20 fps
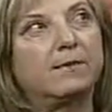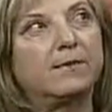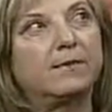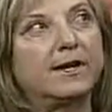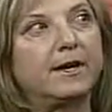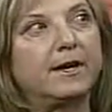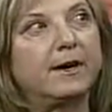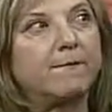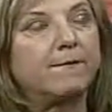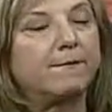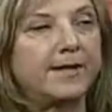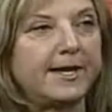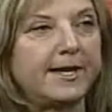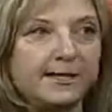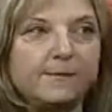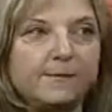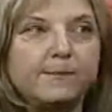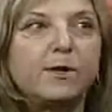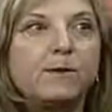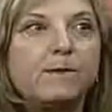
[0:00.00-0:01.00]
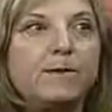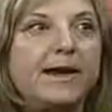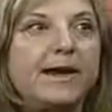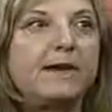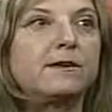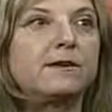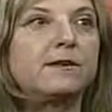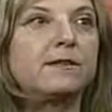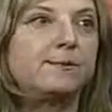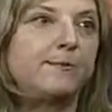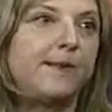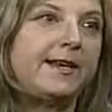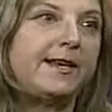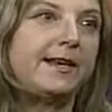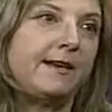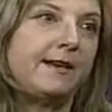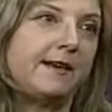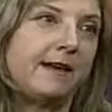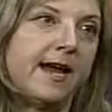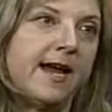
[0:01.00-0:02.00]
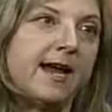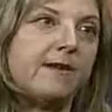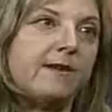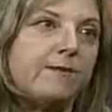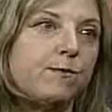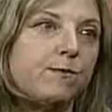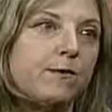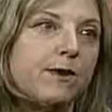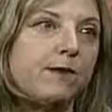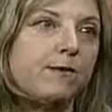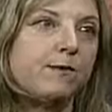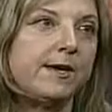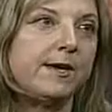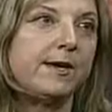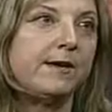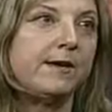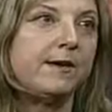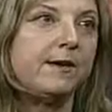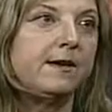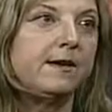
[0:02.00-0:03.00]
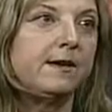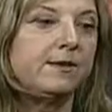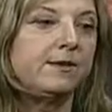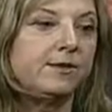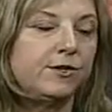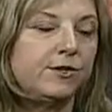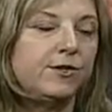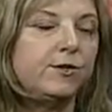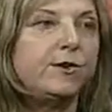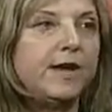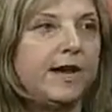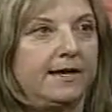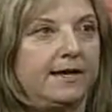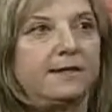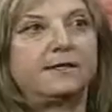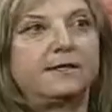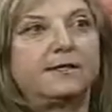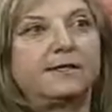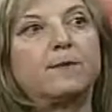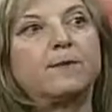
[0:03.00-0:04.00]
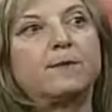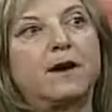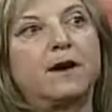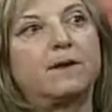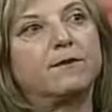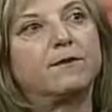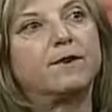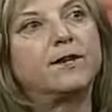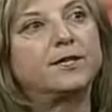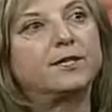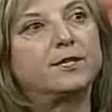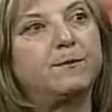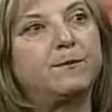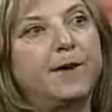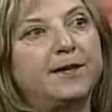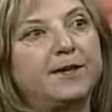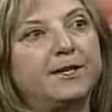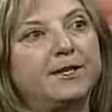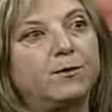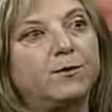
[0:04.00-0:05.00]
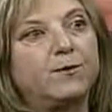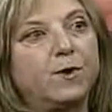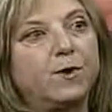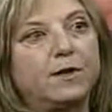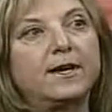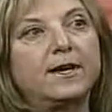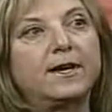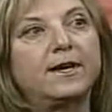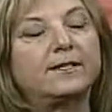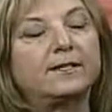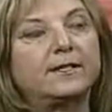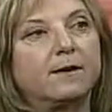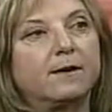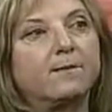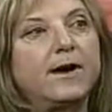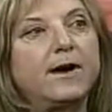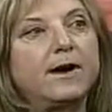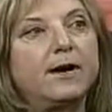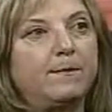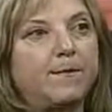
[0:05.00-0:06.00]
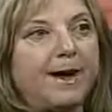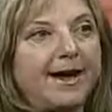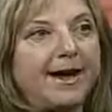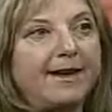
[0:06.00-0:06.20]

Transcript: like a flexible medical spending account where we do get some coverage and the patient will get some money back.